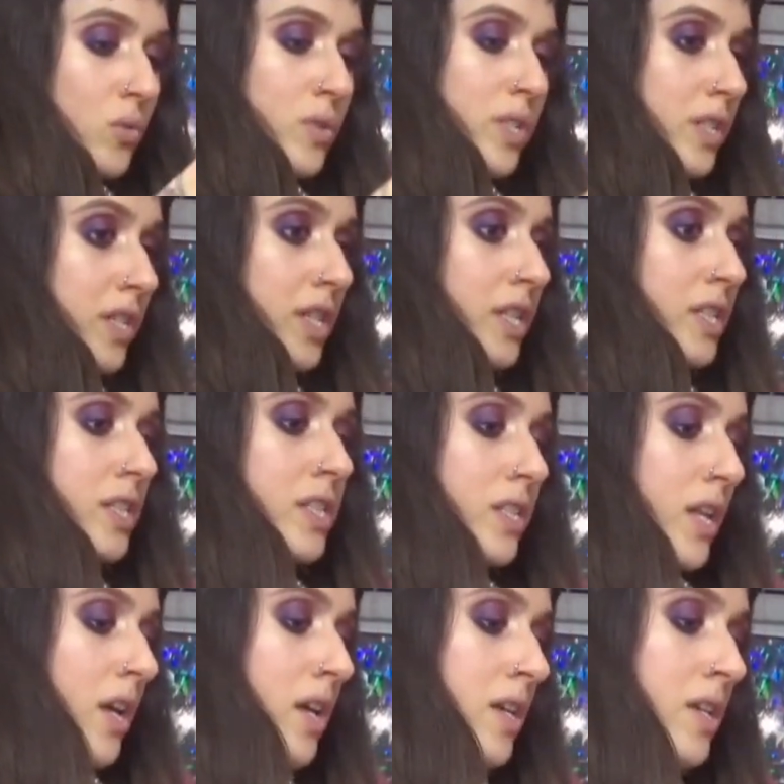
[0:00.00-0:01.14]
did this
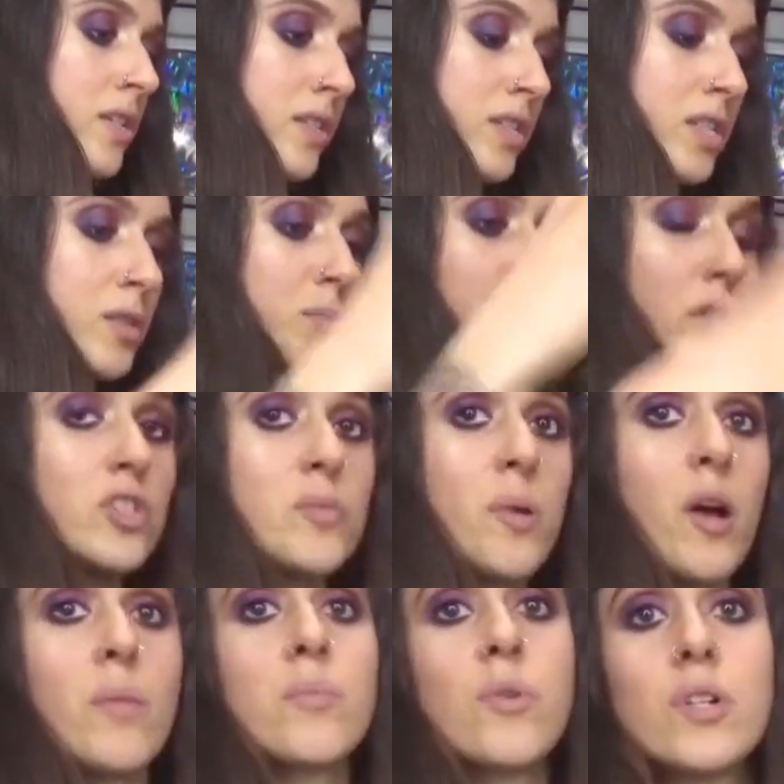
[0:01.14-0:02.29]

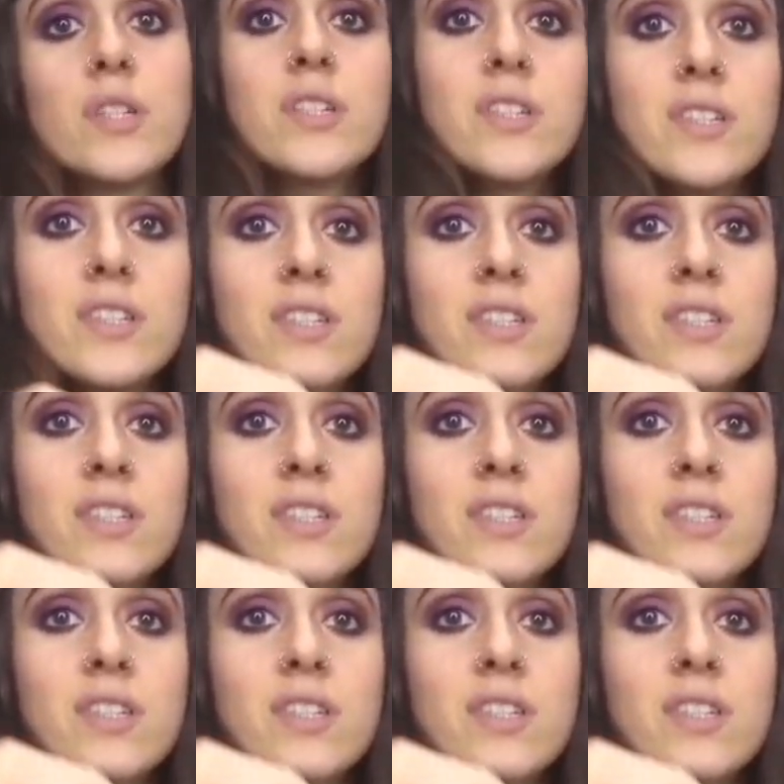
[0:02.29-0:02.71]
SpongeBob one,